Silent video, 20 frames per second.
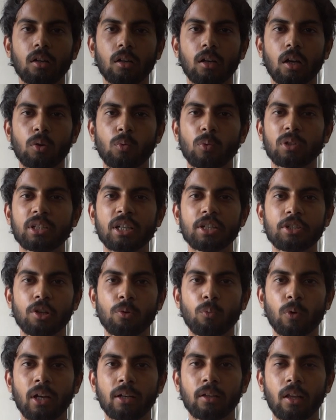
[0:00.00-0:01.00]

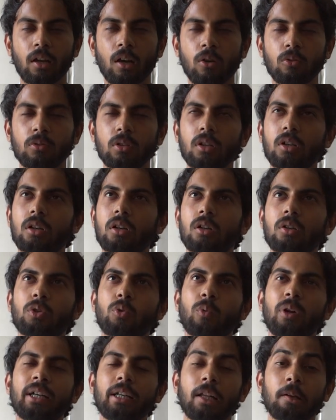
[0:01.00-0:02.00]
conversation went around
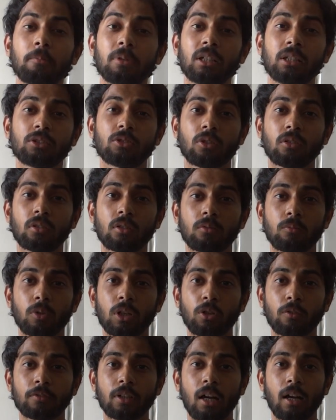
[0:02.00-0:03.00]
20 minutes on
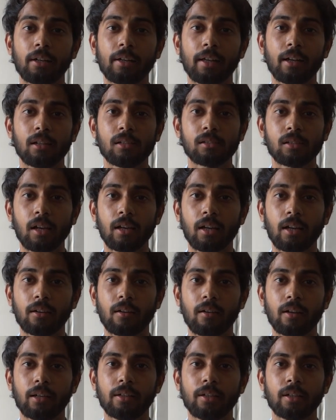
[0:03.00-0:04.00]
one of the articles I
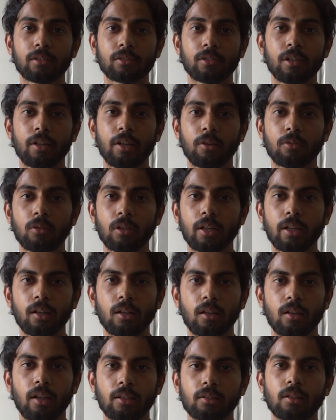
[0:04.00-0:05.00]
had read yesterday only,
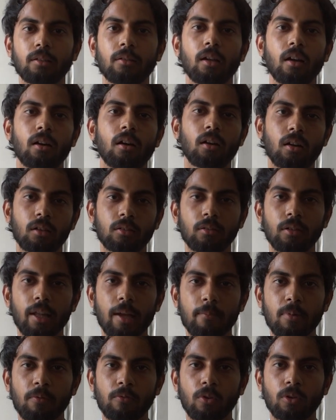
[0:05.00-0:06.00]
the
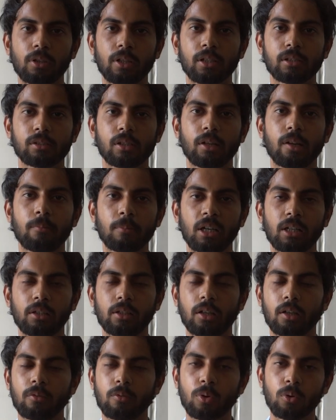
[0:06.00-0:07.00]
day before yesterday, my
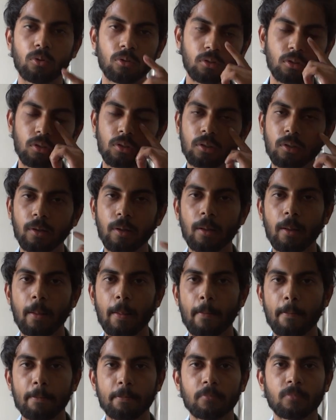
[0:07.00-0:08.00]
interview.
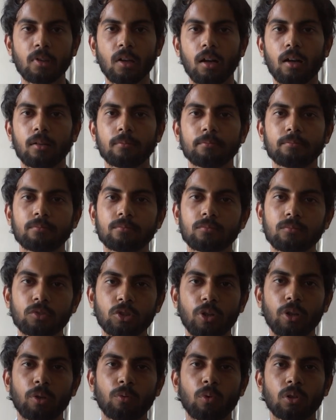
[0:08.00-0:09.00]
Yeah,
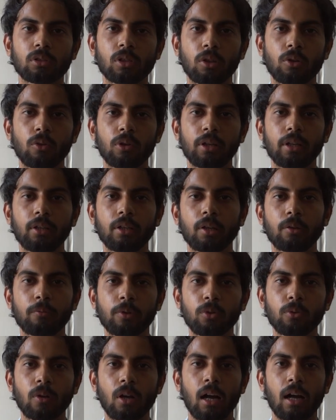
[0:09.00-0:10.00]
so it was a good
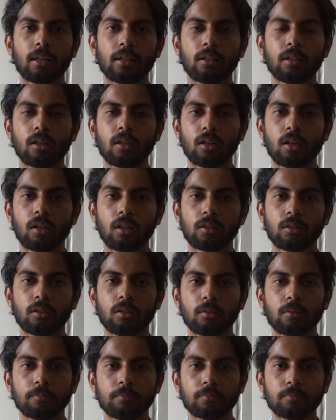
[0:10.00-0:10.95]
interview, and